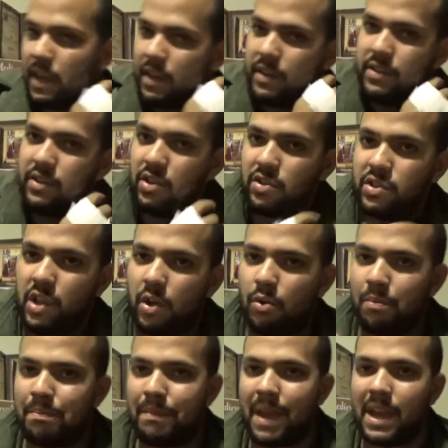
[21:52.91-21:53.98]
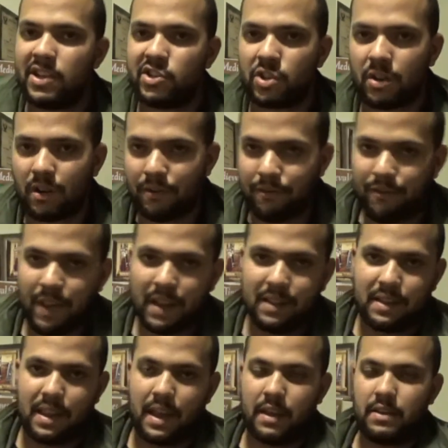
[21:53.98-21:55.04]
there's no major event
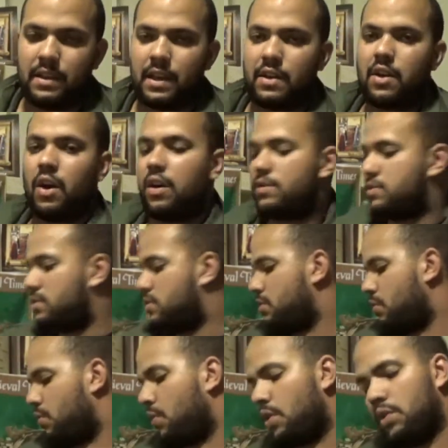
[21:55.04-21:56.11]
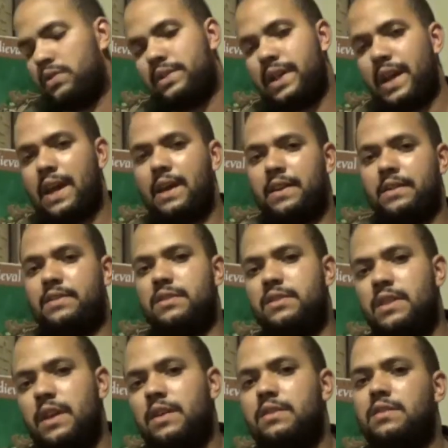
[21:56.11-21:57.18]
that causes the world to end.
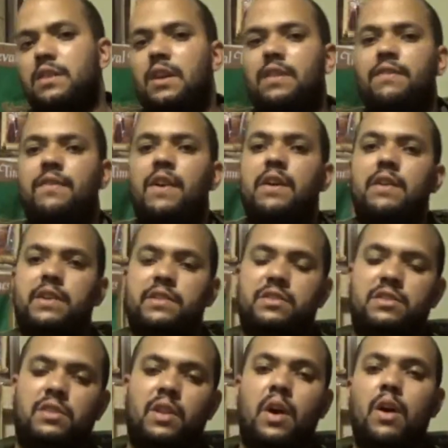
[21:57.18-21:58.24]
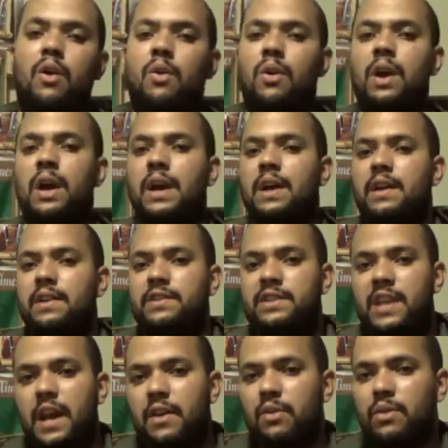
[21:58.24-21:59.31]
Instead, it's a very slow
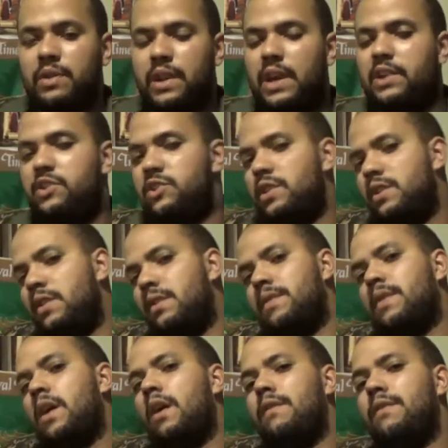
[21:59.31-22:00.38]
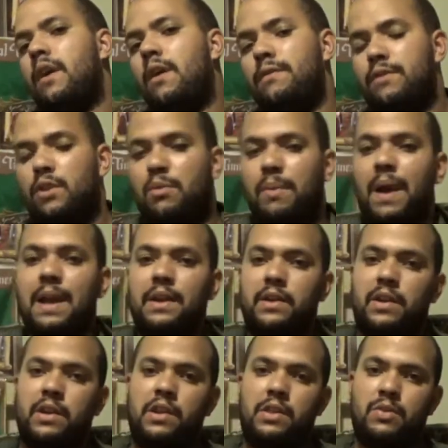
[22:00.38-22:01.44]
degradation of
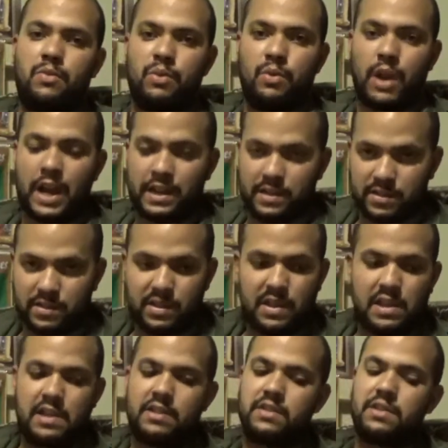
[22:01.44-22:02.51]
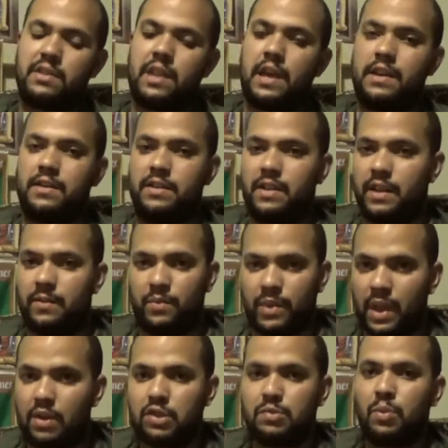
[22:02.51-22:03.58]
humanity through a disease, and
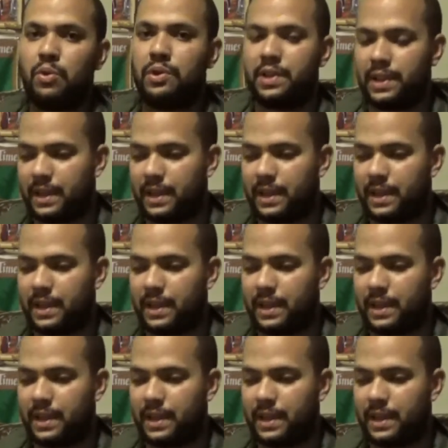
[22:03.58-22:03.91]
without spoiling